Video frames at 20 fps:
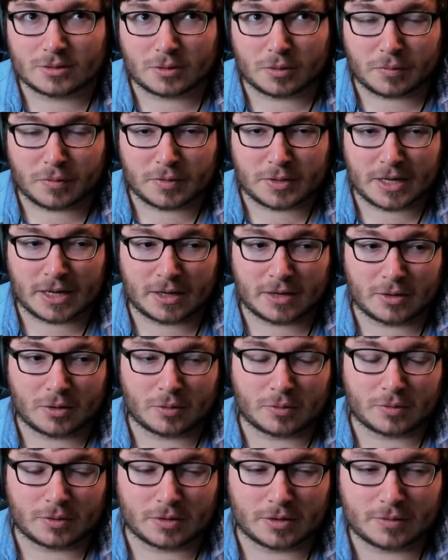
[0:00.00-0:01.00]
of
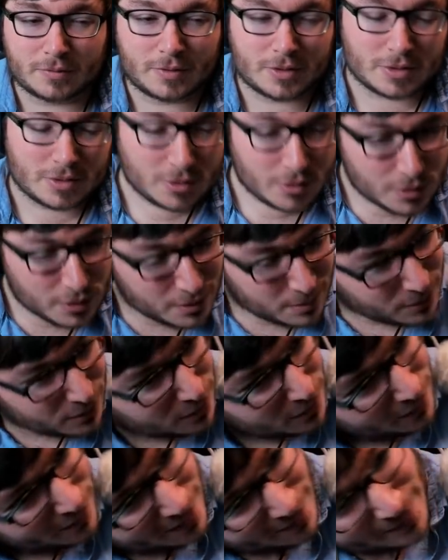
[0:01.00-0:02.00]
a physical
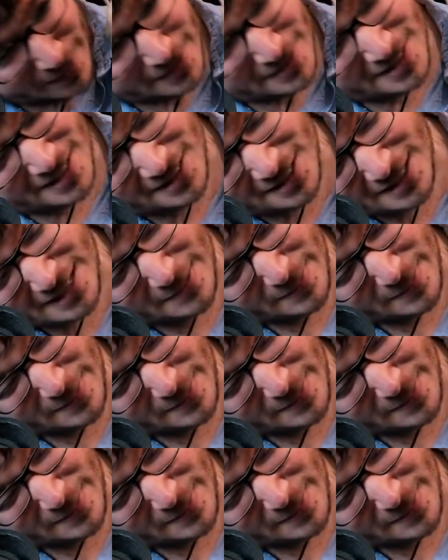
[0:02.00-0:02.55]
sport, if that makes sense. Does